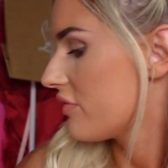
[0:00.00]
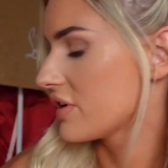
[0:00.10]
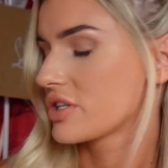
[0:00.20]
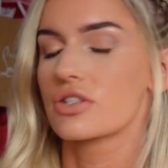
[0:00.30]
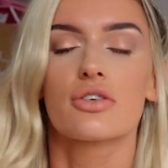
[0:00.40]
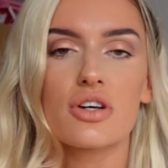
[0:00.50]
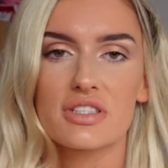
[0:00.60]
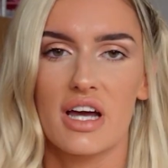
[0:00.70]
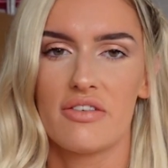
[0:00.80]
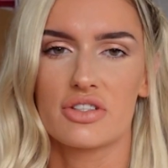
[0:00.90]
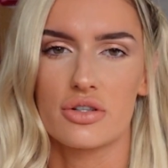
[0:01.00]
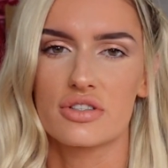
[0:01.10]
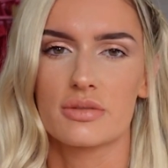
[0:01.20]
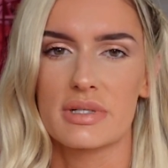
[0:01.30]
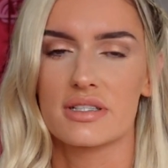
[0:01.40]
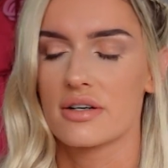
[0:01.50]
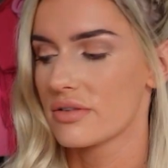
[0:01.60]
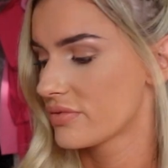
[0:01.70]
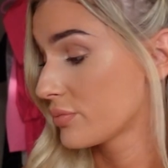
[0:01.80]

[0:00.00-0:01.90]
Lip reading: Fingers crossed I haven't doxed myself.